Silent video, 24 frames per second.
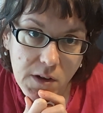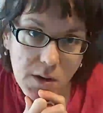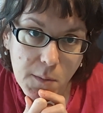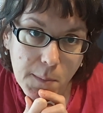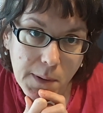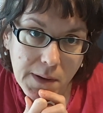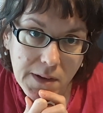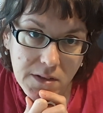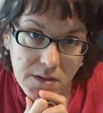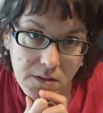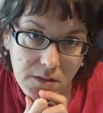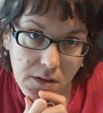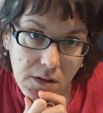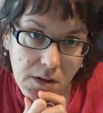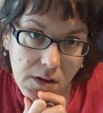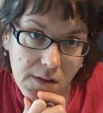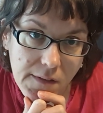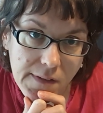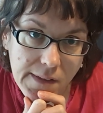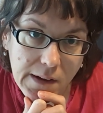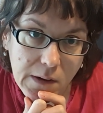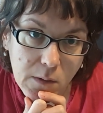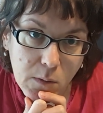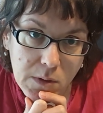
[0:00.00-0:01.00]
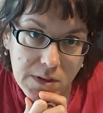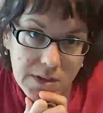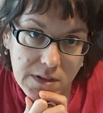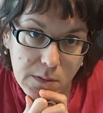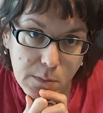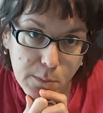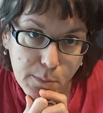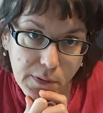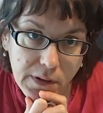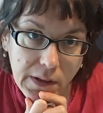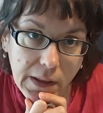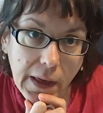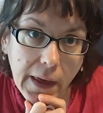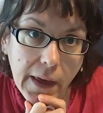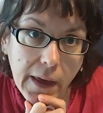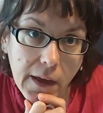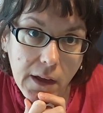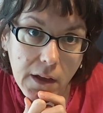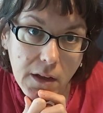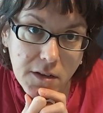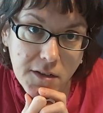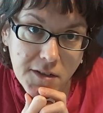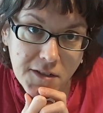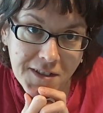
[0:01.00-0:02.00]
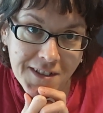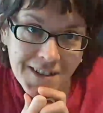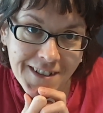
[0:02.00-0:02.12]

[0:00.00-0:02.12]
a puzzle haul that wasn't planned.